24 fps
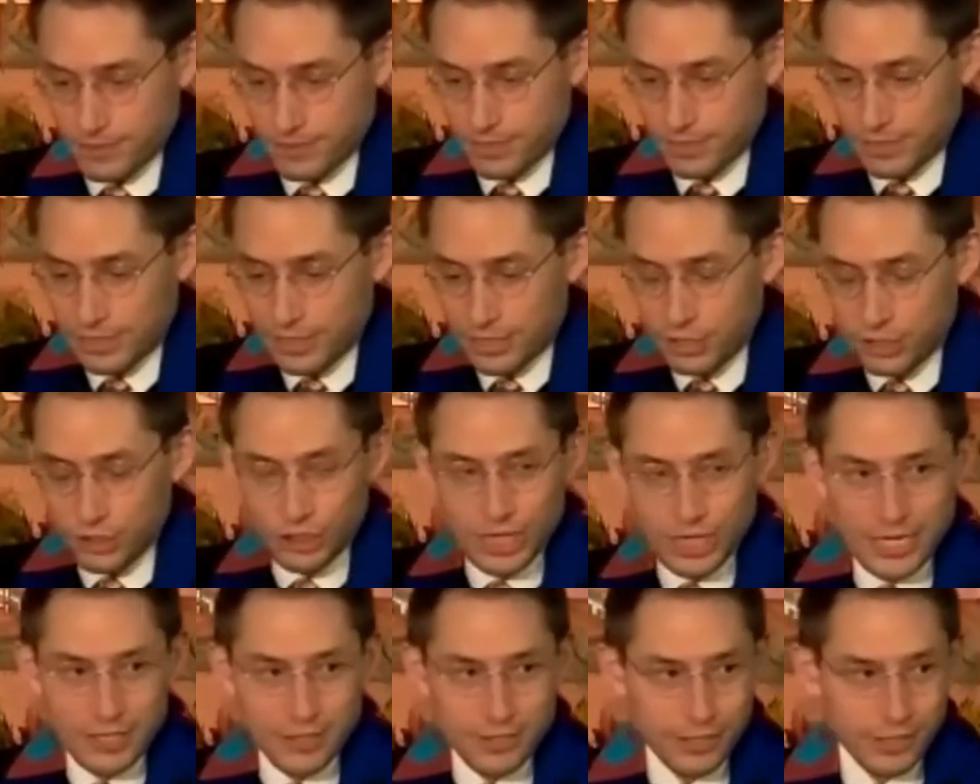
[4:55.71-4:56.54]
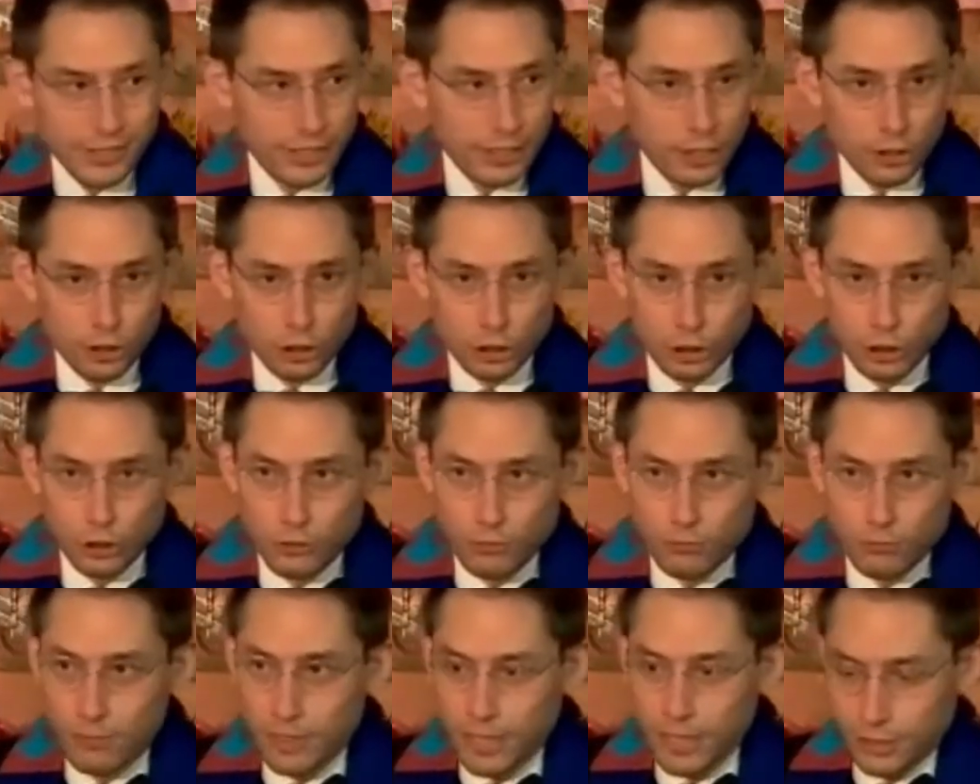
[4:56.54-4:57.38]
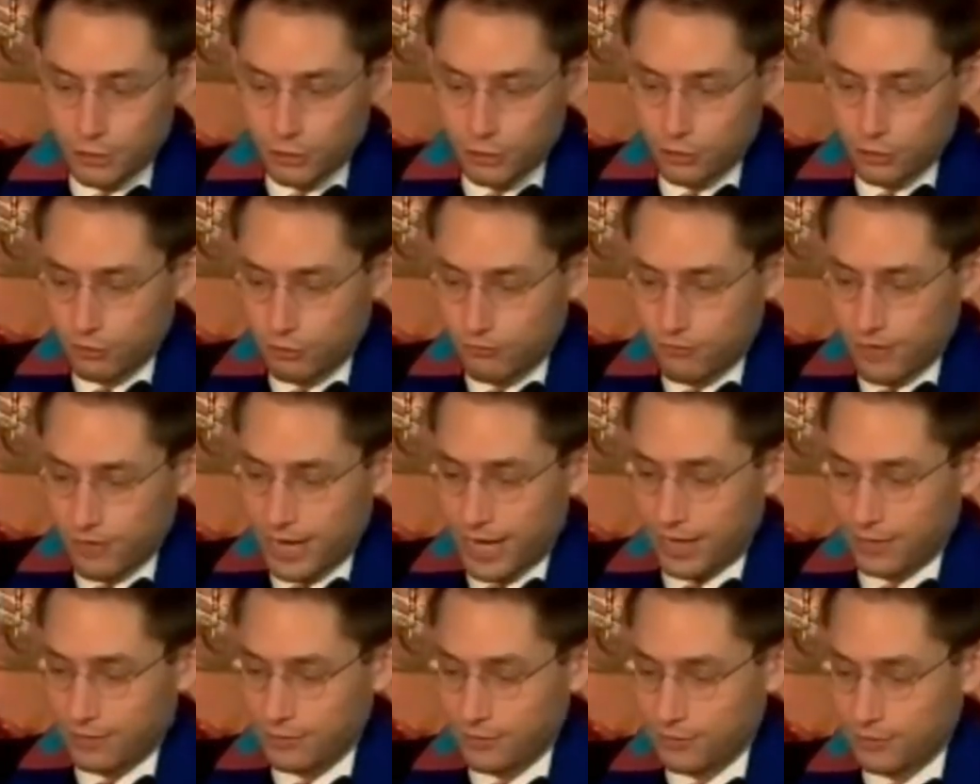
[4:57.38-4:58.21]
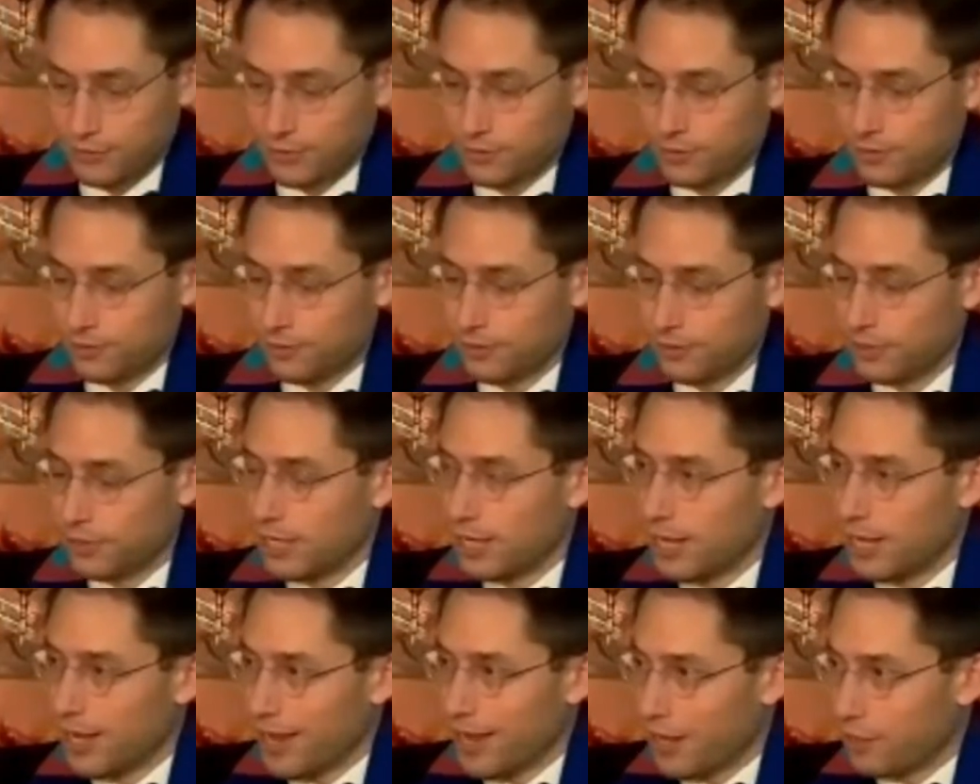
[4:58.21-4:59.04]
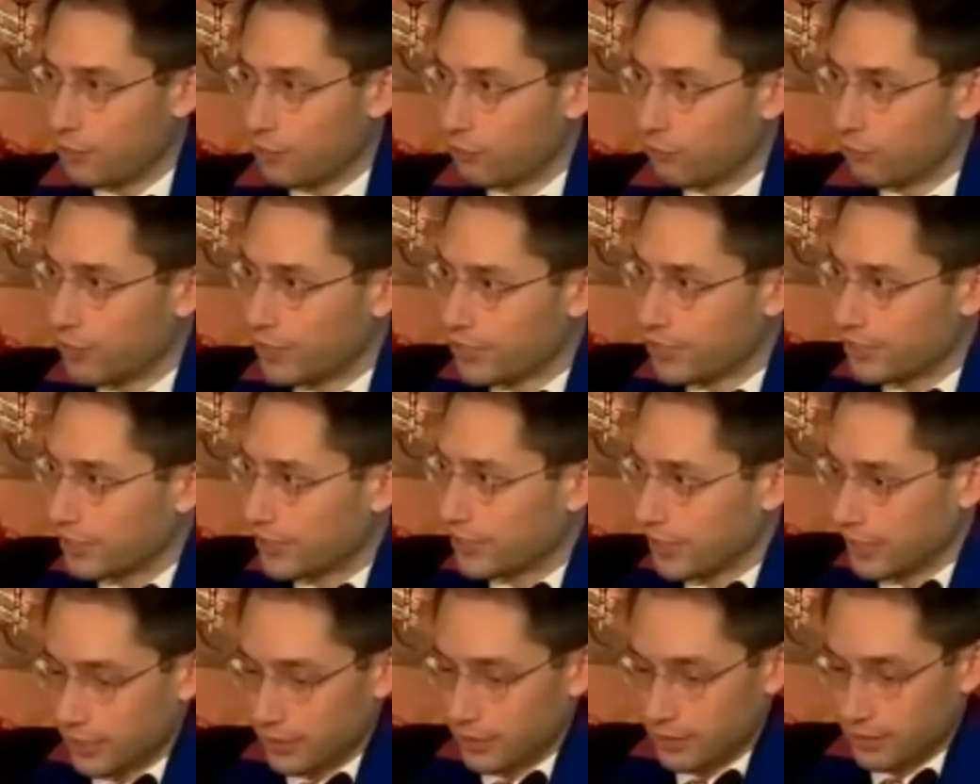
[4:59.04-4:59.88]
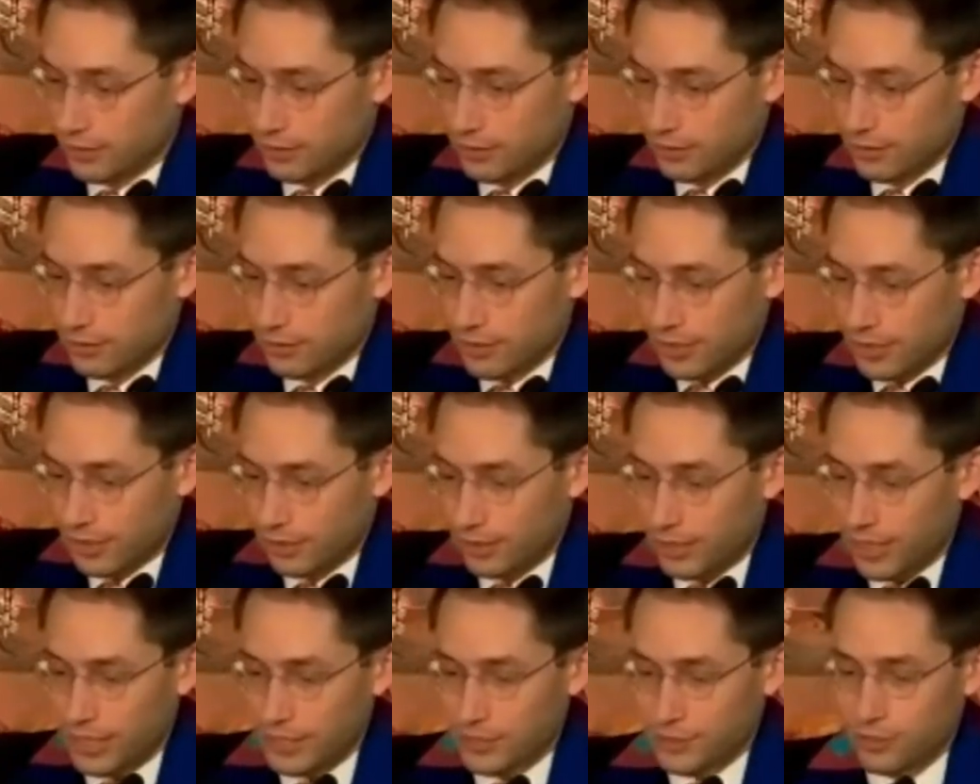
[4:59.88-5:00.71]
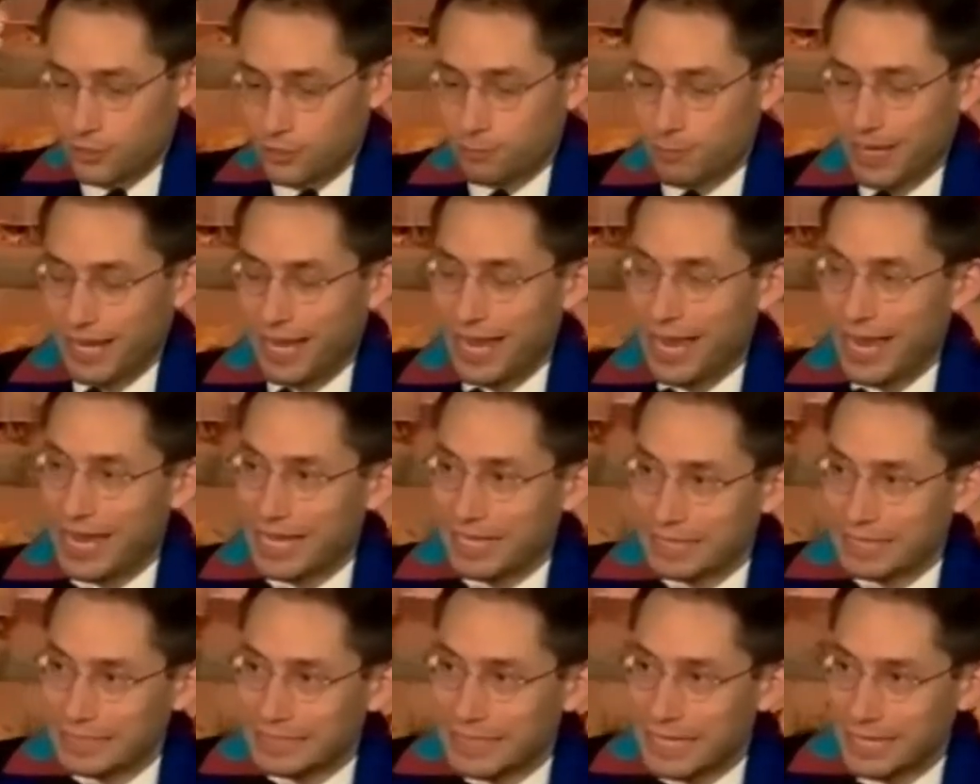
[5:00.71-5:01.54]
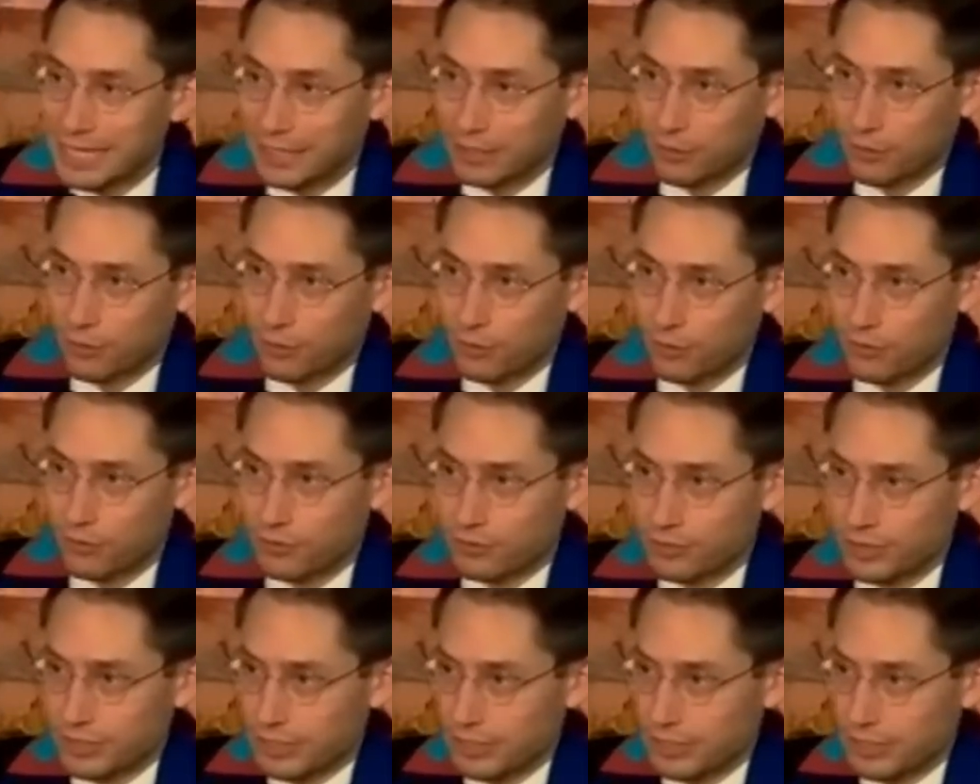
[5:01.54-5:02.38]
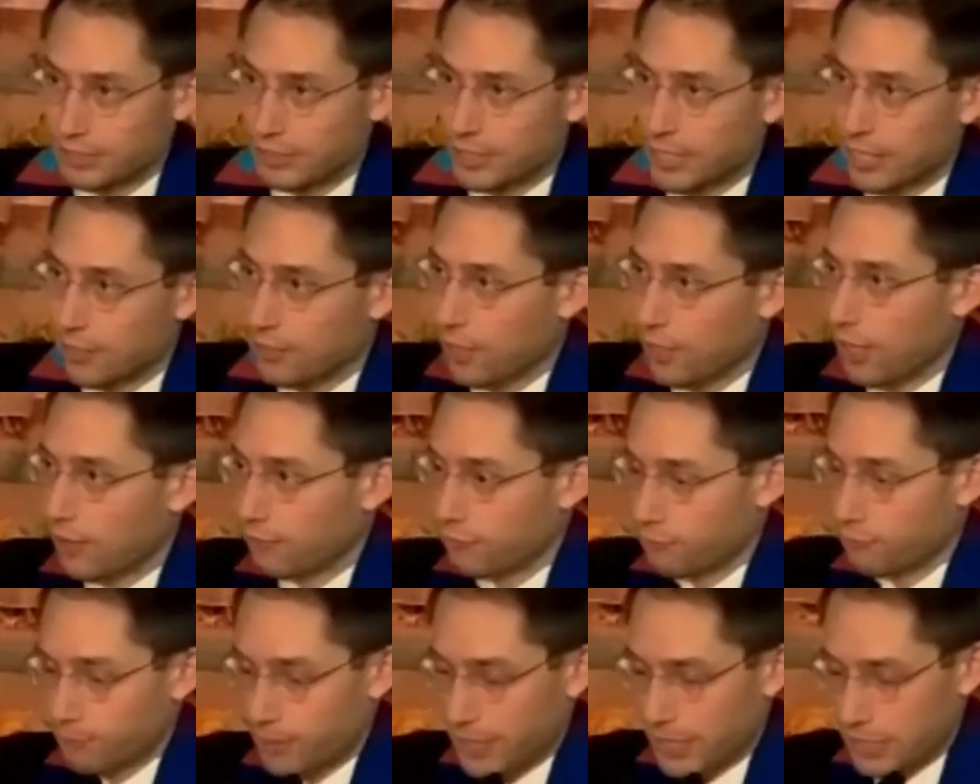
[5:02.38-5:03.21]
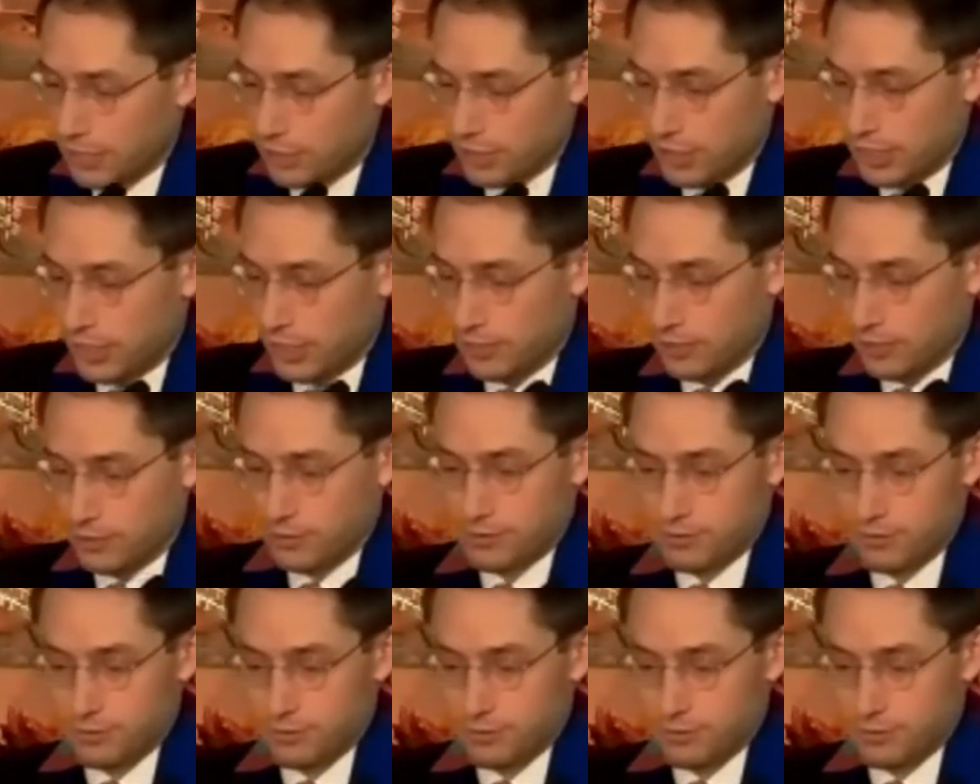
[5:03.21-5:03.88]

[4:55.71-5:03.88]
changing too much too fast, and risking elections by alienating those scared off by change.